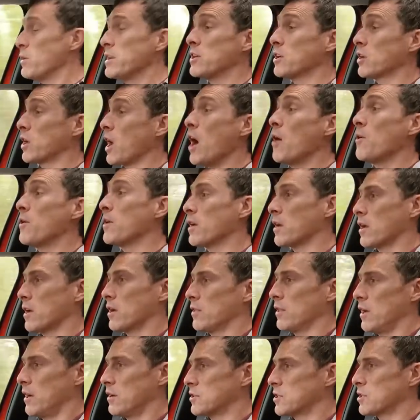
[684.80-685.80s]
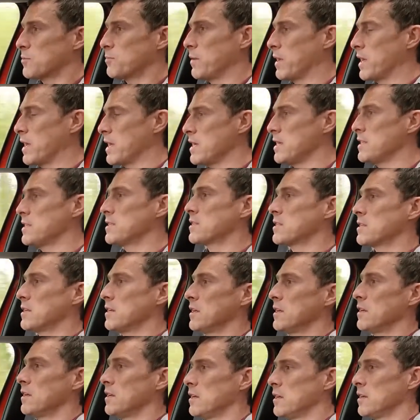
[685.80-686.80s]
when you're going at those speeds,
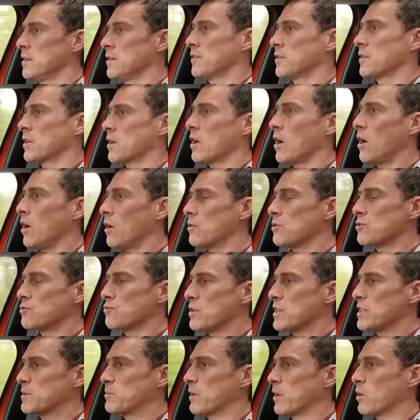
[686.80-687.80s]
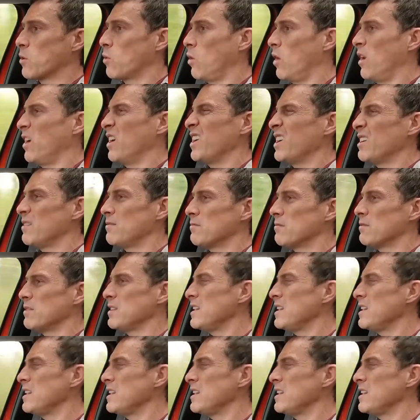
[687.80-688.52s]
the car is reasonably quiet.